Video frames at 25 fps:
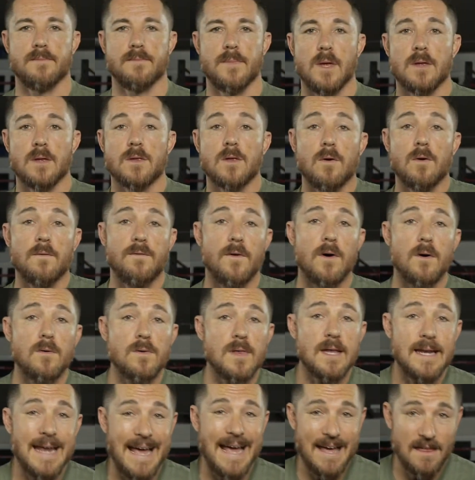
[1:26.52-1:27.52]
So if I
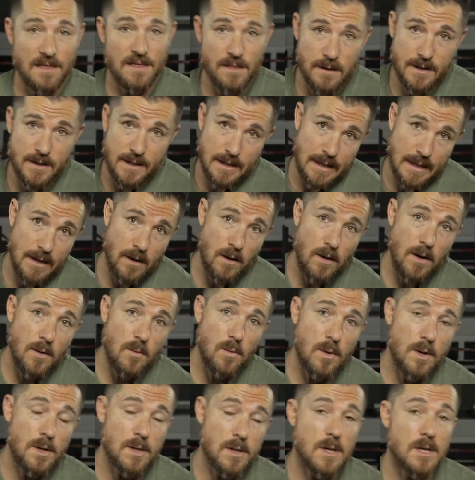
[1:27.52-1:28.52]
was an athlete and I
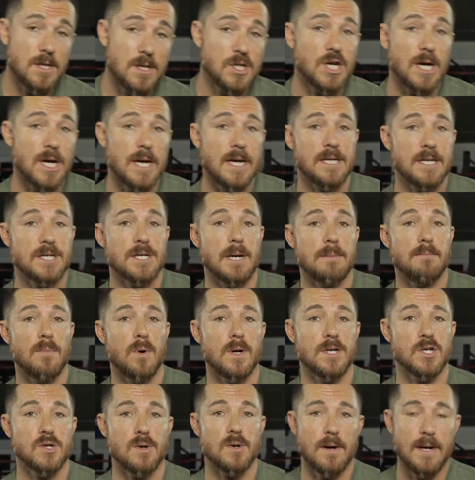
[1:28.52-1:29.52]
wanted to change up
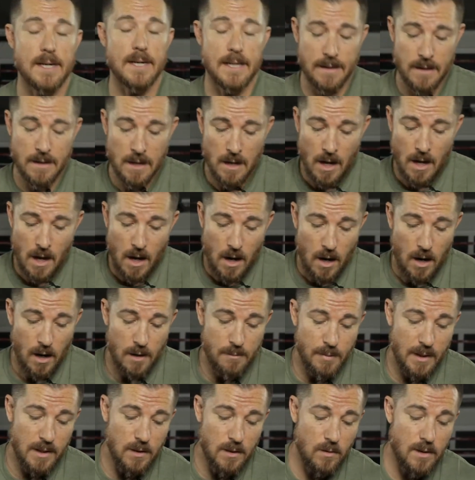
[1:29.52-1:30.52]
my training,
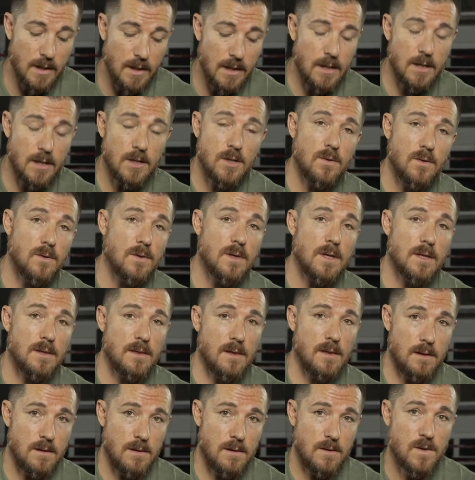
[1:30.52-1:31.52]
I'd be looking at using
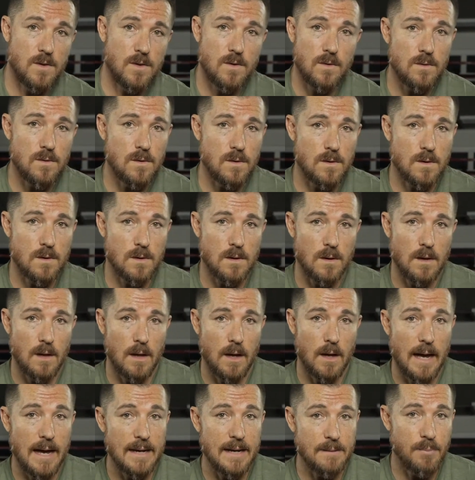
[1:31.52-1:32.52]
the Zeus
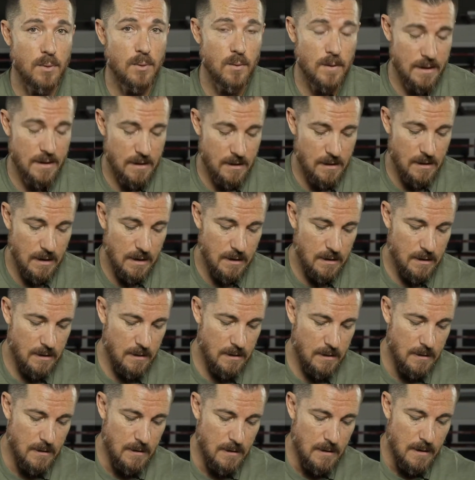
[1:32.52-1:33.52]
8.6